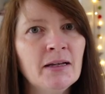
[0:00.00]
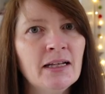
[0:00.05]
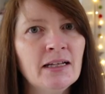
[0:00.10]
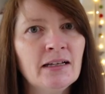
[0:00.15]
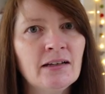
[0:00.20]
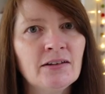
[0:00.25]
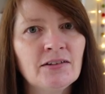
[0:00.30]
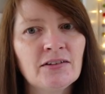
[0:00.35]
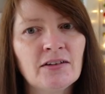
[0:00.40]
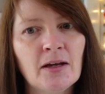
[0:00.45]
here
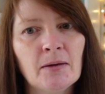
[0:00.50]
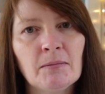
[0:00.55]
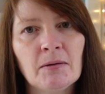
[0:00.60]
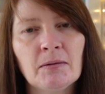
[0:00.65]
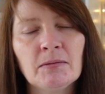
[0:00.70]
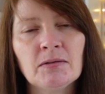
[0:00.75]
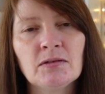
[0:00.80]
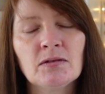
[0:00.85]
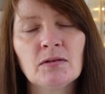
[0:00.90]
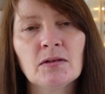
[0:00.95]
last time,
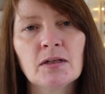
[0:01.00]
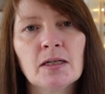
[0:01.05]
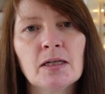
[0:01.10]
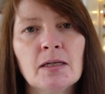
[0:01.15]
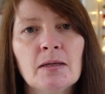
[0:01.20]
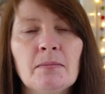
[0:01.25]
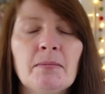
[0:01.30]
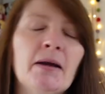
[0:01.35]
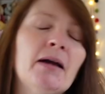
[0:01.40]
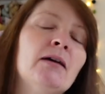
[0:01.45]
I was
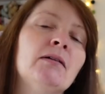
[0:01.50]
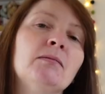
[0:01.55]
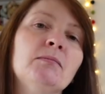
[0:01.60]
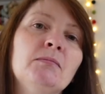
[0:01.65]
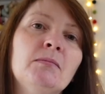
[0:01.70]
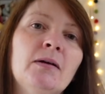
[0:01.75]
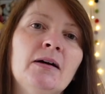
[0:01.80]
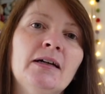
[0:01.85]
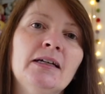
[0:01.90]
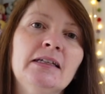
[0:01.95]
talking about
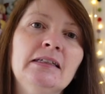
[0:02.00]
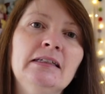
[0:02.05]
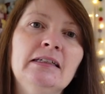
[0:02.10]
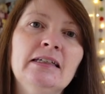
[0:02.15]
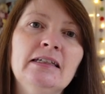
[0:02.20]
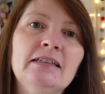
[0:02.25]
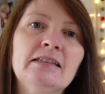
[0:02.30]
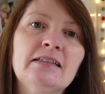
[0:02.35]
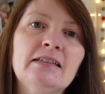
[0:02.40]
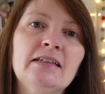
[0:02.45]
my
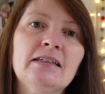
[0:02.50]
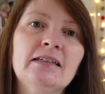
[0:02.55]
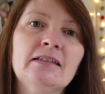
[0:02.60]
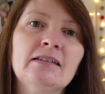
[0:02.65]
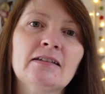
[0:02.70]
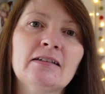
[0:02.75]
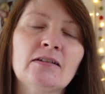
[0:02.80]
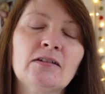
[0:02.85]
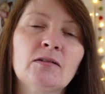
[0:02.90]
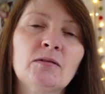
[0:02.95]

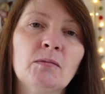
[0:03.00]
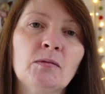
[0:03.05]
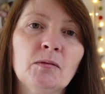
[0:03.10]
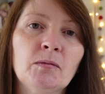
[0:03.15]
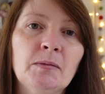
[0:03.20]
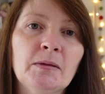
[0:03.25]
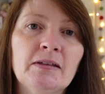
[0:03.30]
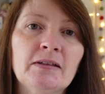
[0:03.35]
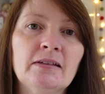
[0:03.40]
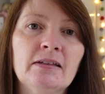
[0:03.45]
niece's small
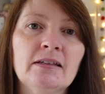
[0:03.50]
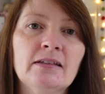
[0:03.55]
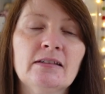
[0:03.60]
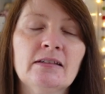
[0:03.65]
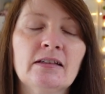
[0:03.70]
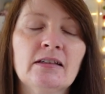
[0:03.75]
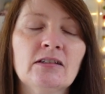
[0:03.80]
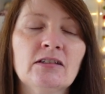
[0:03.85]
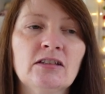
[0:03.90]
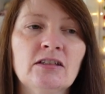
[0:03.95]
business
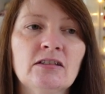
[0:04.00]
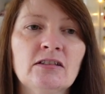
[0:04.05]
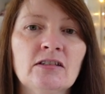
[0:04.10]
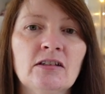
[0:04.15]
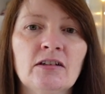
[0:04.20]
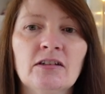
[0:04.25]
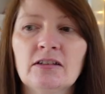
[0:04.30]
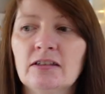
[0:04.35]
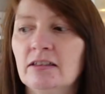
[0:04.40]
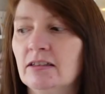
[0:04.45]
that she
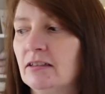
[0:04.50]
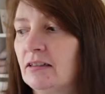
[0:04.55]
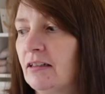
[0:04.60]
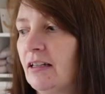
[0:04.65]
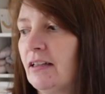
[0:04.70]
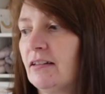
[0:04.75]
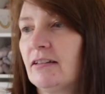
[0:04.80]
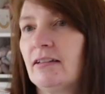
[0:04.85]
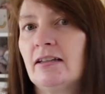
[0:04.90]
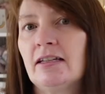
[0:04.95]
started. So
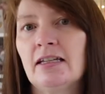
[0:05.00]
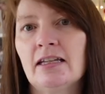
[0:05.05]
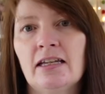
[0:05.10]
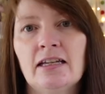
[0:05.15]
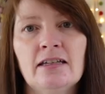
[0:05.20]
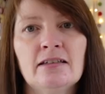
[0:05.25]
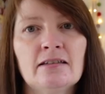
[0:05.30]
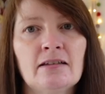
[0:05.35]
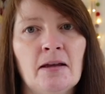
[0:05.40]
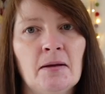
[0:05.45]
that's the
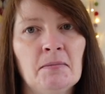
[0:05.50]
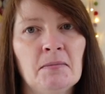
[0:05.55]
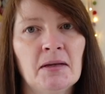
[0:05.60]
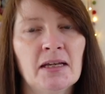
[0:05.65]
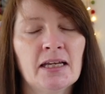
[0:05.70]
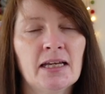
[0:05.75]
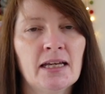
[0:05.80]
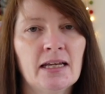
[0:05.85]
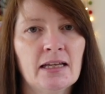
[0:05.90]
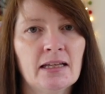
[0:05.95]
niece I'm
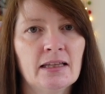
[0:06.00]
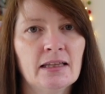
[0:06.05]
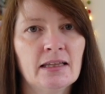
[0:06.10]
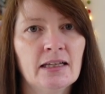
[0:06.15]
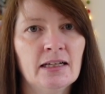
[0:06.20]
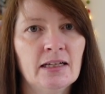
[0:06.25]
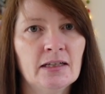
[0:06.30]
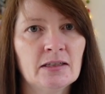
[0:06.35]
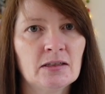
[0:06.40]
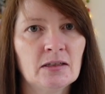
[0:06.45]
making
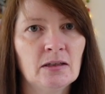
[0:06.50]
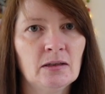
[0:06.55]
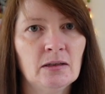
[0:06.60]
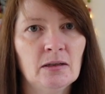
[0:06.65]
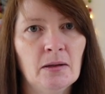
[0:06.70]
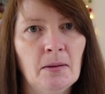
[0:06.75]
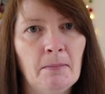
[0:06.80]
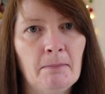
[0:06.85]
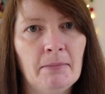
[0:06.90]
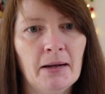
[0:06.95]
the
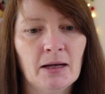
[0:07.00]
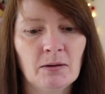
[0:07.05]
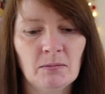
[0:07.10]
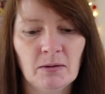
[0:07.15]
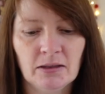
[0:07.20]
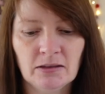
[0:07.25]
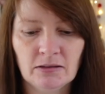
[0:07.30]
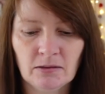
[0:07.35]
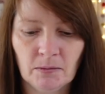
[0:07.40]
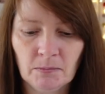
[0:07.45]
little black and
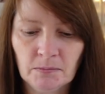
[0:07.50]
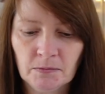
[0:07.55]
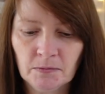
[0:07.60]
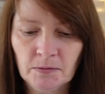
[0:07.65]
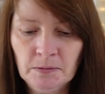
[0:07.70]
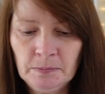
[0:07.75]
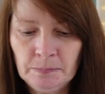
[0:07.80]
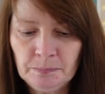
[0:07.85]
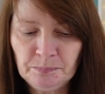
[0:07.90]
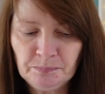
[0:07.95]
white top
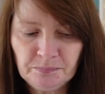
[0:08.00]
for.